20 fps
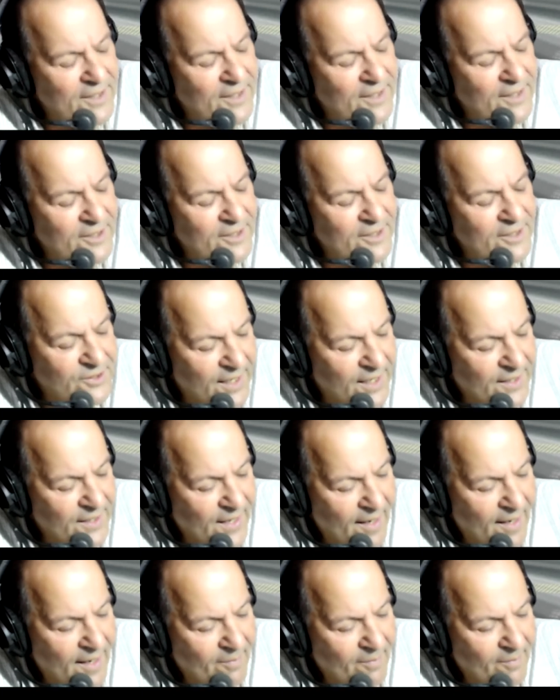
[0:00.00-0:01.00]
that you say
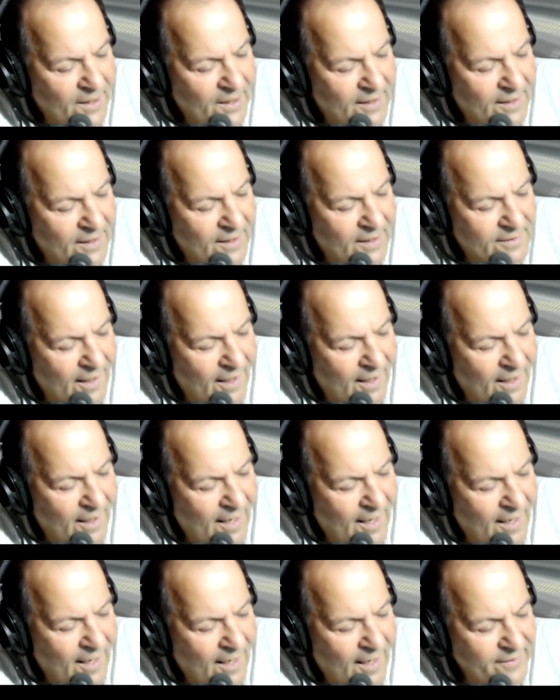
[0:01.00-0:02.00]
that, because
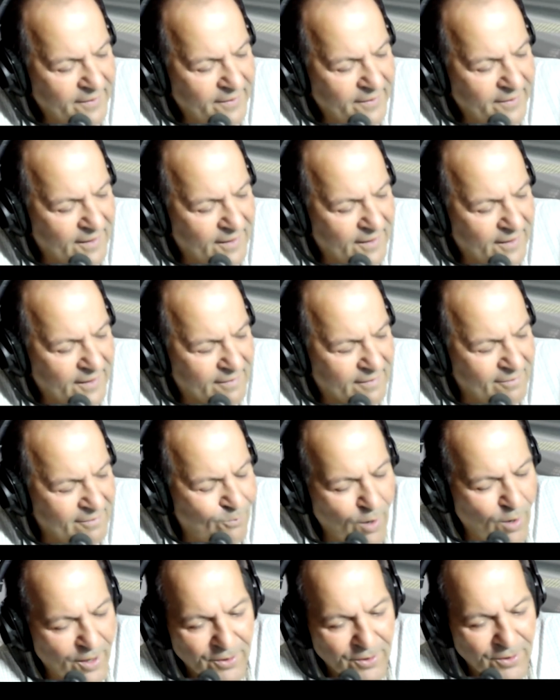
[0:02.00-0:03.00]
I think
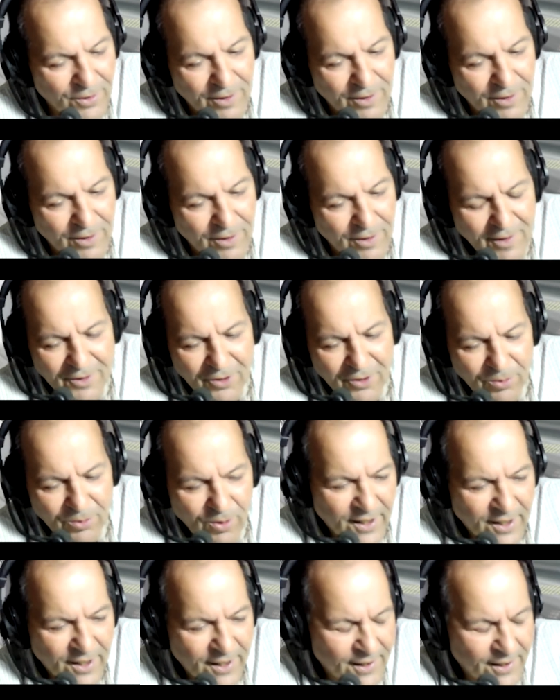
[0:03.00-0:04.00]
whether you're
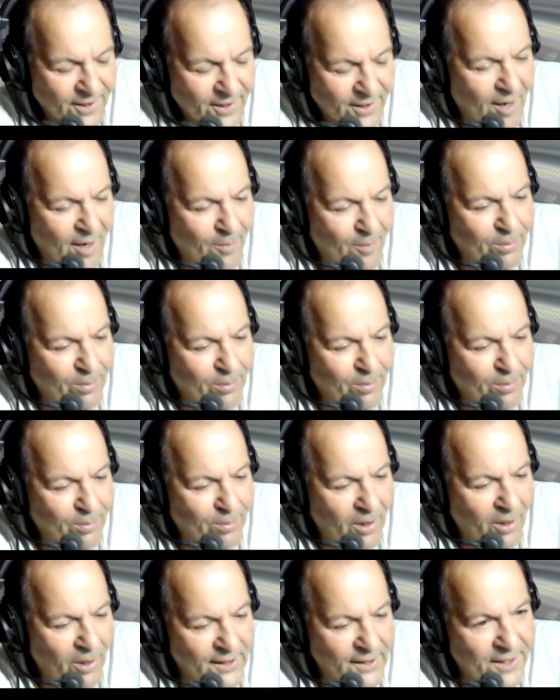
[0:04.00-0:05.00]
running at the Cup
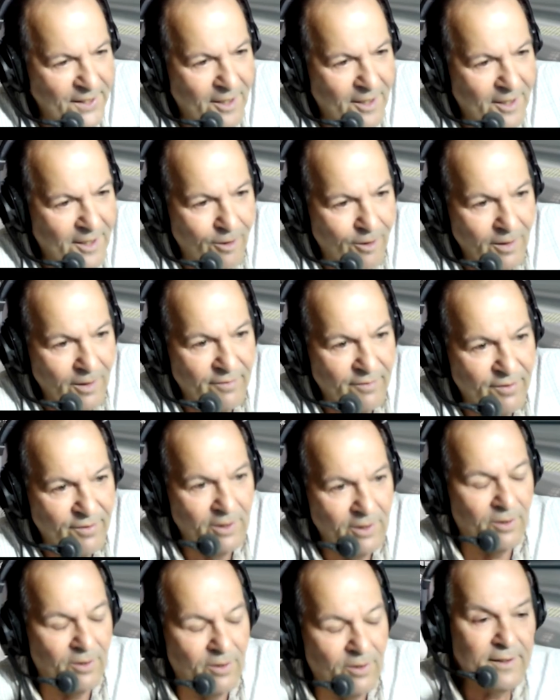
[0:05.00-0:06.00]
level, IndyCar
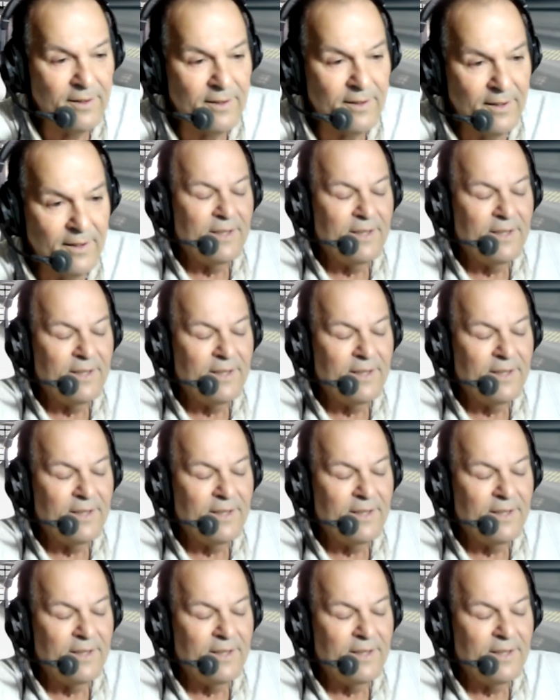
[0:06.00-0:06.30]
level, or